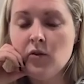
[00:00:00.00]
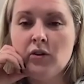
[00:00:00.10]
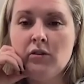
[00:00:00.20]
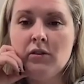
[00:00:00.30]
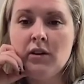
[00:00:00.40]

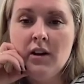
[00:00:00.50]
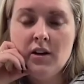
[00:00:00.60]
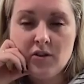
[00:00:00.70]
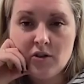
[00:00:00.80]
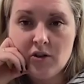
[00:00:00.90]
or
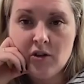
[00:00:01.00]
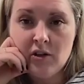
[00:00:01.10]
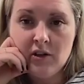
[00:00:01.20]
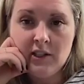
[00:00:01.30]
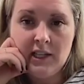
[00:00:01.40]

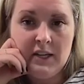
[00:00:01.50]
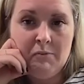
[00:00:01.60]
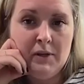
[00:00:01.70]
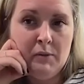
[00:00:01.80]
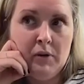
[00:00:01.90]
surgical
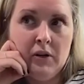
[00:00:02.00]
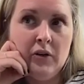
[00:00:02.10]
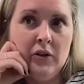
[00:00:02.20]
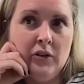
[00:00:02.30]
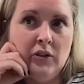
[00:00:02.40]
teams, but
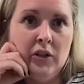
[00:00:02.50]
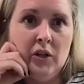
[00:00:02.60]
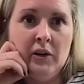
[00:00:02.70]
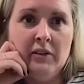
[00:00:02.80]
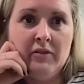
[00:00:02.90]

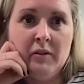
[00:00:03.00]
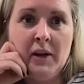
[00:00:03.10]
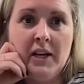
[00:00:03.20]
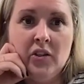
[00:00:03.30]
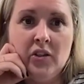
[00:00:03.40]
also
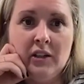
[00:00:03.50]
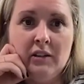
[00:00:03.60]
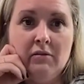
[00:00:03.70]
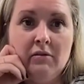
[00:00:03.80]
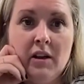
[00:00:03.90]

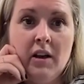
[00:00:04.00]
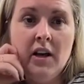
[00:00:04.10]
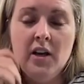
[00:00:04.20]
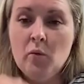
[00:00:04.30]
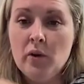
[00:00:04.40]
information,
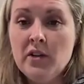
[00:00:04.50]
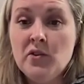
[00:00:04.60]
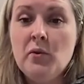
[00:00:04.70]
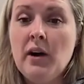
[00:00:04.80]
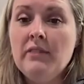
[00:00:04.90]
what do you
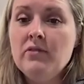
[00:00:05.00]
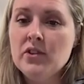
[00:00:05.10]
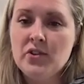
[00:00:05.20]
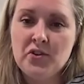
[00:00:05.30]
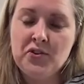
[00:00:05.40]
do after
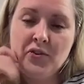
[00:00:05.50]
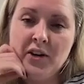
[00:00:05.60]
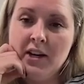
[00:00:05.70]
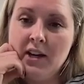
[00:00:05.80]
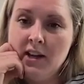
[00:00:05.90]

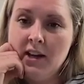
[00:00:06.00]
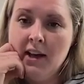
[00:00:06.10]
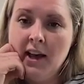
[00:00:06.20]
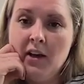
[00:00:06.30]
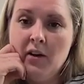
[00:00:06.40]
surgery?
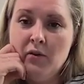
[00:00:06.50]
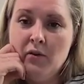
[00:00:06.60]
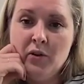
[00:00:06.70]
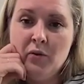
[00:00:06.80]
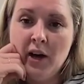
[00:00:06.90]
How
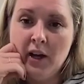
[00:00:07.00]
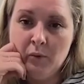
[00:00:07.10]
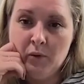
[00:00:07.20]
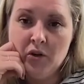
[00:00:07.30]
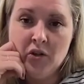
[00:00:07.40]
do you
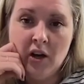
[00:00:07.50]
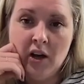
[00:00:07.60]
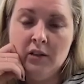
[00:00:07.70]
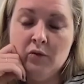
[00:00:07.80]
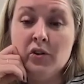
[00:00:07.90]
help your
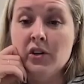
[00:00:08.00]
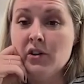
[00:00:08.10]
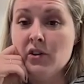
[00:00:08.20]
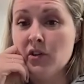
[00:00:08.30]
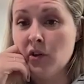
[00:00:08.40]
child
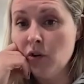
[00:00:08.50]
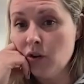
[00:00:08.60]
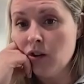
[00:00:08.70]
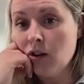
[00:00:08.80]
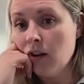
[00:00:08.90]
return to
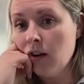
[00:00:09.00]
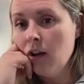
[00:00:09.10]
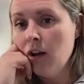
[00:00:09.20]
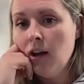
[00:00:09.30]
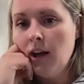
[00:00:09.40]
school?
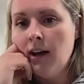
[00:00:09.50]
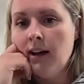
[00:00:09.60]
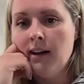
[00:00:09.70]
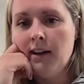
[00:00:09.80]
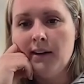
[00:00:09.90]
The
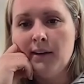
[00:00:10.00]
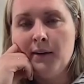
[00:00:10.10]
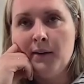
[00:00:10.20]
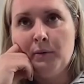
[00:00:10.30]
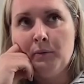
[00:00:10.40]

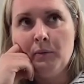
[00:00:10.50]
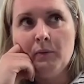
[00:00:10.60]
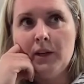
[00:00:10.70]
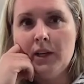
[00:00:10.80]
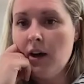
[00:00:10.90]

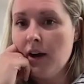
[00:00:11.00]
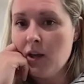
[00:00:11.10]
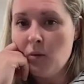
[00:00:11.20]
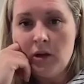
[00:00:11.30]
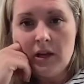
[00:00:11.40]

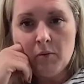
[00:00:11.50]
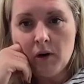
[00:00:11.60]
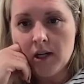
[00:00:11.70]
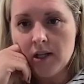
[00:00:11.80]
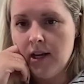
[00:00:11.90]
IEP
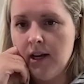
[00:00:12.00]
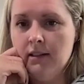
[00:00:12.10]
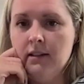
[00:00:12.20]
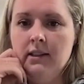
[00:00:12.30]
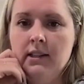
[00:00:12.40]

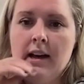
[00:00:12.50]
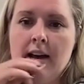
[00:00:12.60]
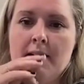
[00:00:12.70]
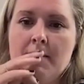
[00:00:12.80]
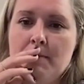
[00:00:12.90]
process,
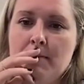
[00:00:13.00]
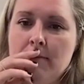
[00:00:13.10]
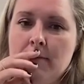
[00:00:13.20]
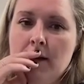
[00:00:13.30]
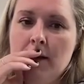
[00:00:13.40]

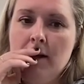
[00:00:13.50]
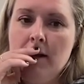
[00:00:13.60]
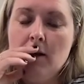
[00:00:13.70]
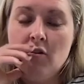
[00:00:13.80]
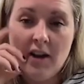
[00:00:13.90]

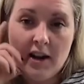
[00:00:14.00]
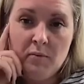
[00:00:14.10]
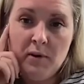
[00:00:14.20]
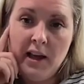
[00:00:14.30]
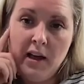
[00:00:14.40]

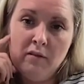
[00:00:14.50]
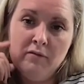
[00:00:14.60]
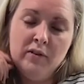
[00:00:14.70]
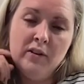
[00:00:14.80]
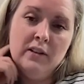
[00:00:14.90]
incredibly
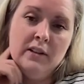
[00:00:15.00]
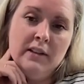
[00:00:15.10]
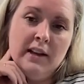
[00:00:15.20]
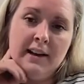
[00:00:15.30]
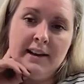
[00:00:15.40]
helpful.